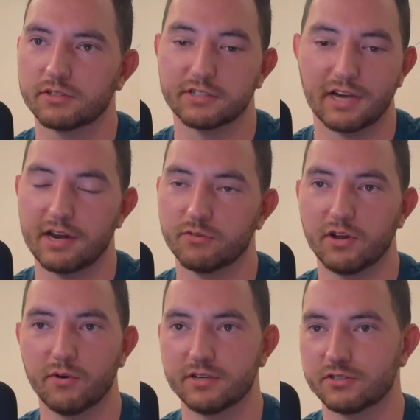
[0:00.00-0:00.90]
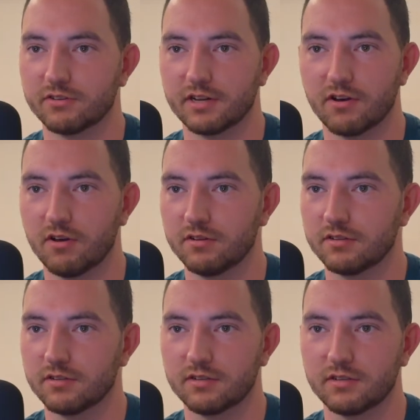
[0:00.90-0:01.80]
is? Because I don't know history at all.
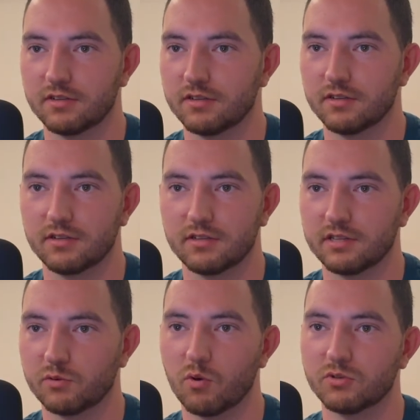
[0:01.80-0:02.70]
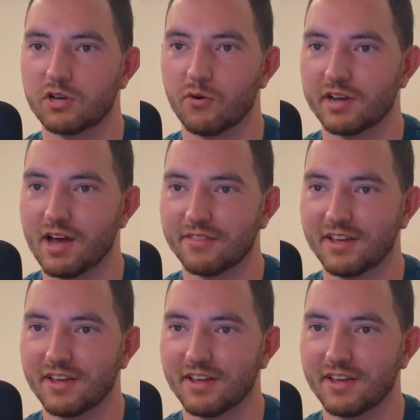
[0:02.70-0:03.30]
Like what was going on